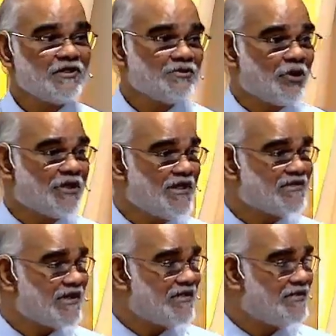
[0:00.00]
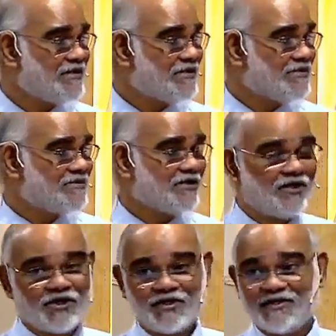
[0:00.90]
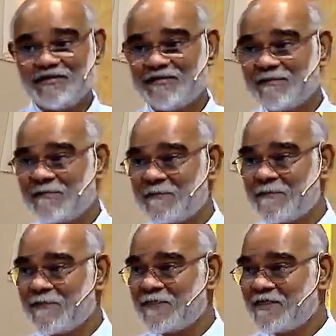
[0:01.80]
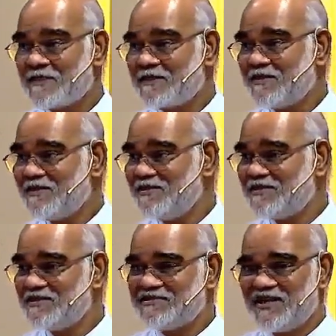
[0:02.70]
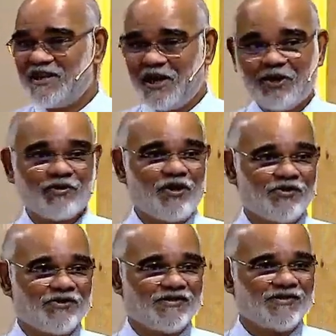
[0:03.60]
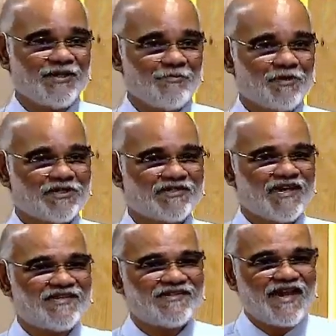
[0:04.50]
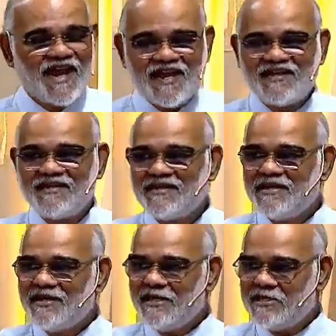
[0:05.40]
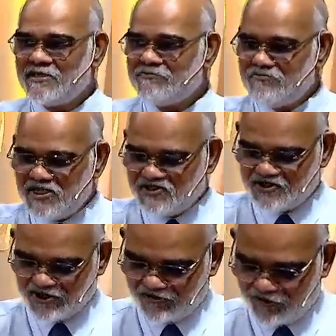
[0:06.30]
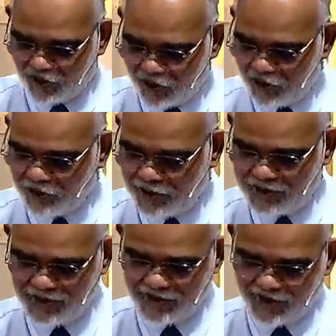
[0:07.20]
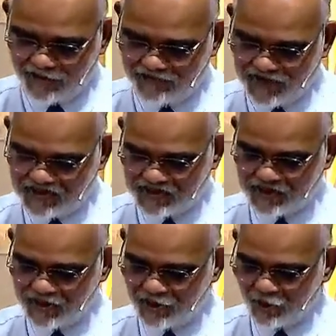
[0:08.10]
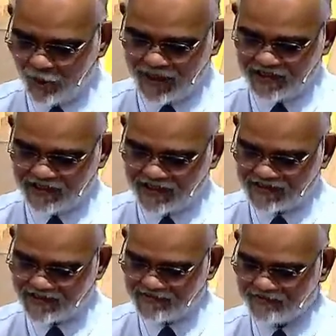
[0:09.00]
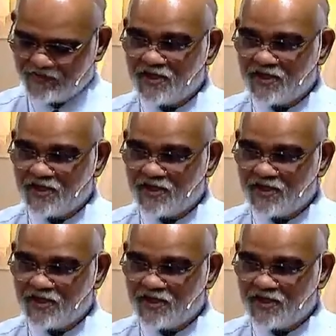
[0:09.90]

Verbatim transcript: This is what he has said to the Lord. He says, How long must I stand in the midst of all of this wickedness?